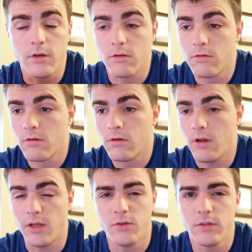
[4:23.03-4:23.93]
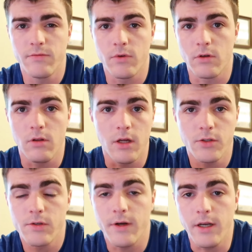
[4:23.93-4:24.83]
in. I use it for
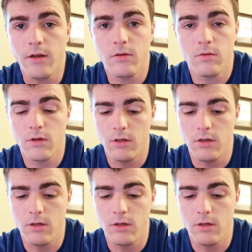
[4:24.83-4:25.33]
laundry right now.